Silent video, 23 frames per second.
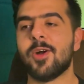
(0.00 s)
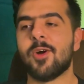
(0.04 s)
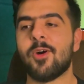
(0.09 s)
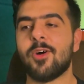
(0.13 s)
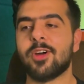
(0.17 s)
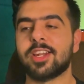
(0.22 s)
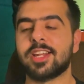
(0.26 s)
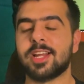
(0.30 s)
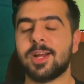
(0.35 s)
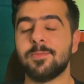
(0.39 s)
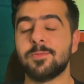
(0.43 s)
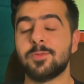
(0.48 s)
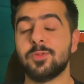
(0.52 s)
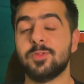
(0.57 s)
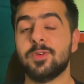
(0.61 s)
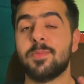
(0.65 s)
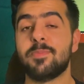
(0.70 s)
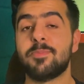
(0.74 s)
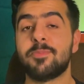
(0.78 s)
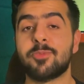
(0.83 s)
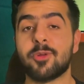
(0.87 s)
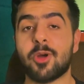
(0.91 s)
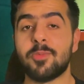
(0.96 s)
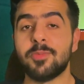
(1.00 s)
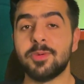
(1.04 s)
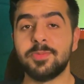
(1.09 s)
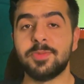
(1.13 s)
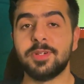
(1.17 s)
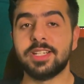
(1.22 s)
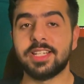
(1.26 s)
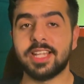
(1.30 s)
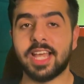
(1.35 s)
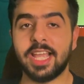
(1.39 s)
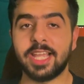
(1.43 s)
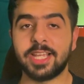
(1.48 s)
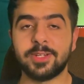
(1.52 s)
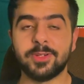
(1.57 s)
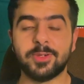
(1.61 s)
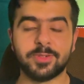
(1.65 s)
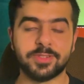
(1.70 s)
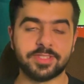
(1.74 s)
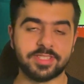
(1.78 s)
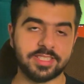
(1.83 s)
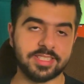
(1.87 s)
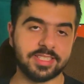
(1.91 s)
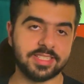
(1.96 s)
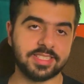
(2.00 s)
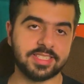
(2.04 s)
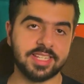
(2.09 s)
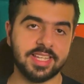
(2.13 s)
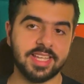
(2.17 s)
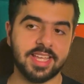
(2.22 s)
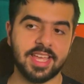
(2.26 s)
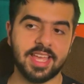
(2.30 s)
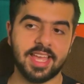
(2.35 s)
or come to a probable diagnosis,